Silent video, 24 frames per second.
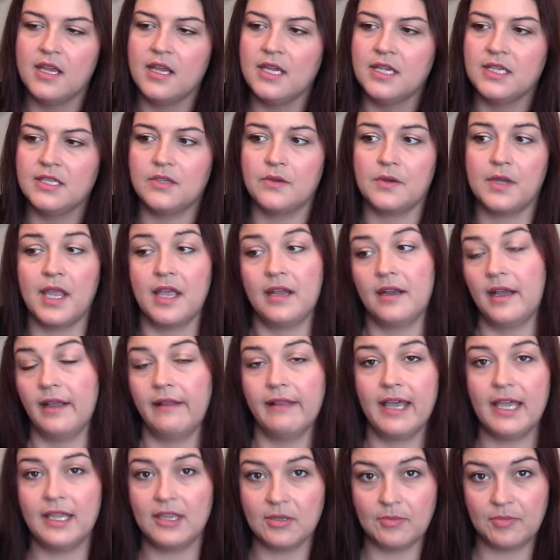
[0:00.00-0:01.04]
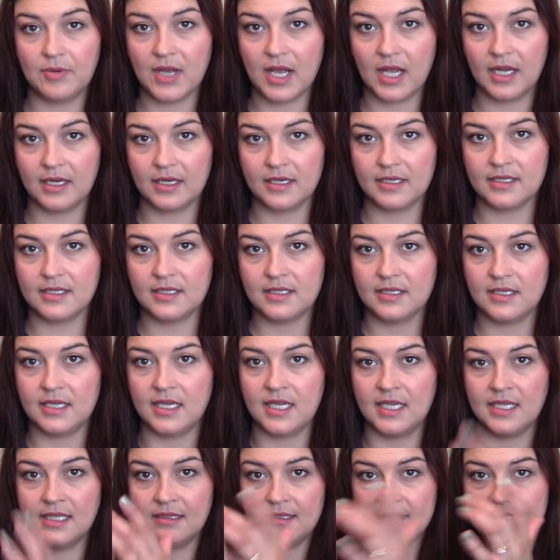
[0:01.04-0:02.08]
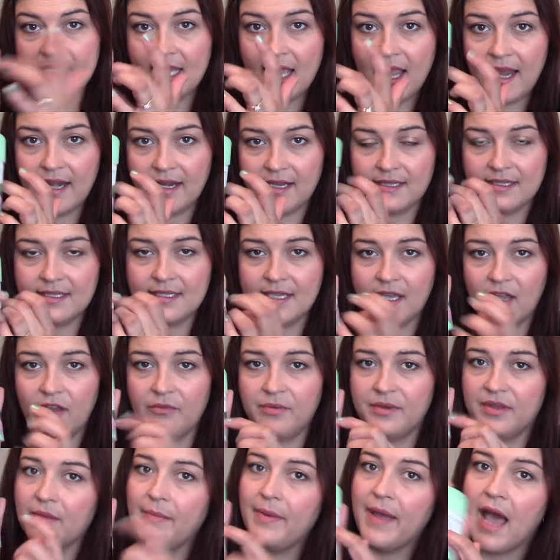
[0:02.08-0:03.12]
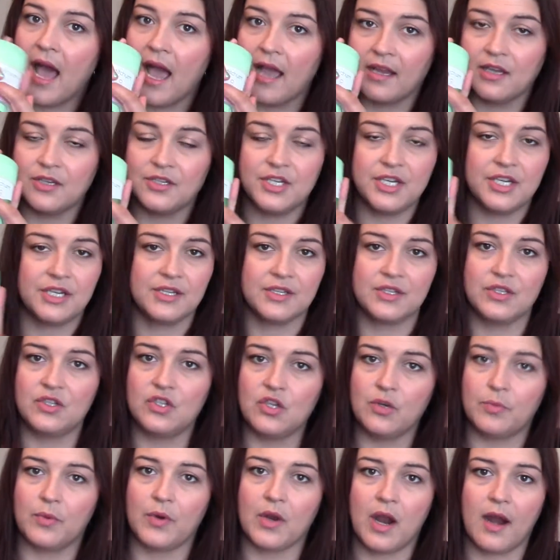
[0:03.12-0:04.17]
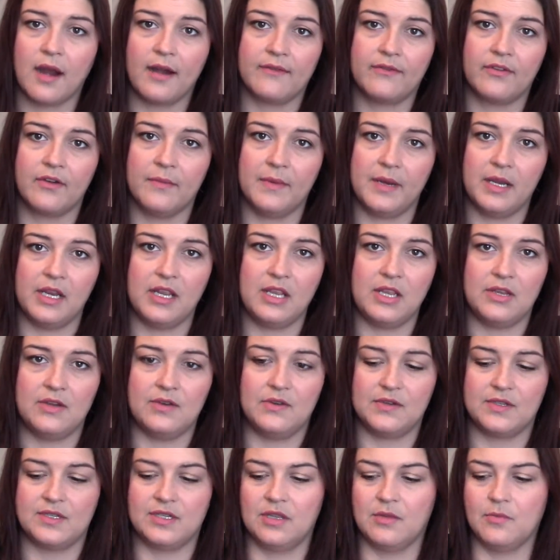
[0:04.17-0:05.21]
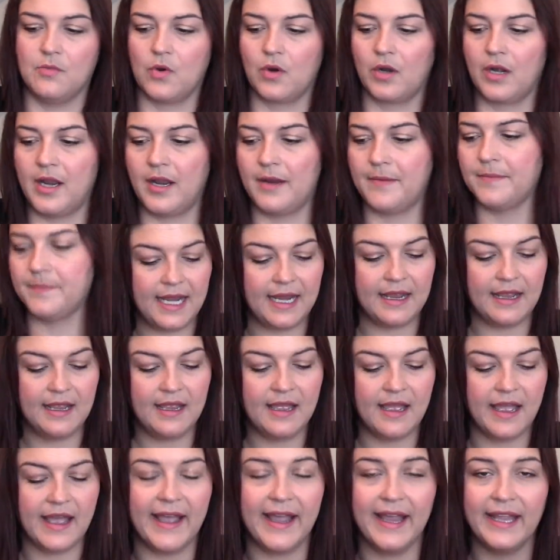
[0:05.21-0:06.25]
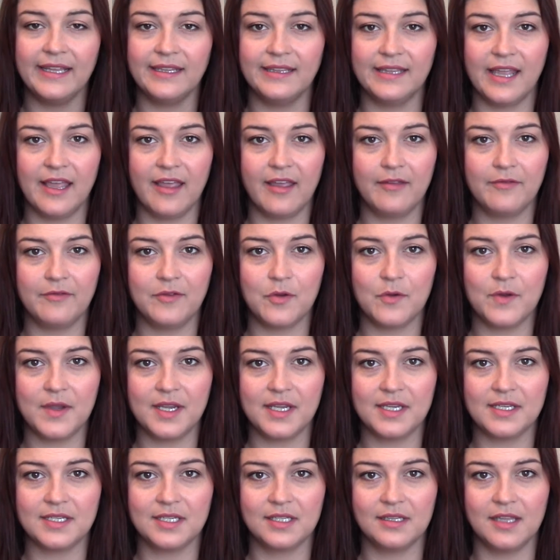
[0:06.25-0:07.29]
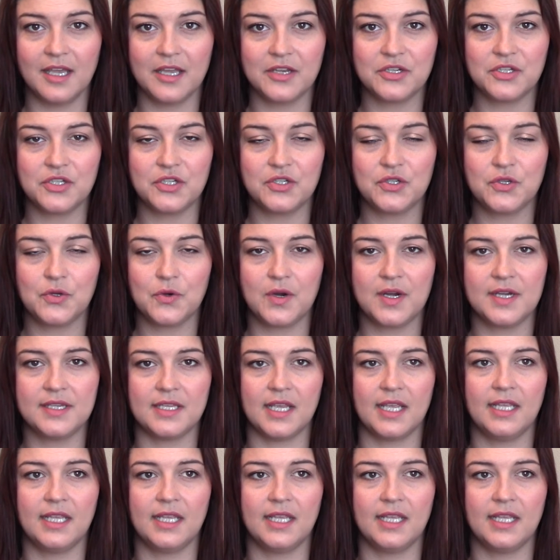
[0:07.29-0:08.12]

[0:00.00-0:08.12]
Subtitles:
So again, I like the product inside itself, but the packaging is super hard for me to use in the morning. I love going into Lush stores.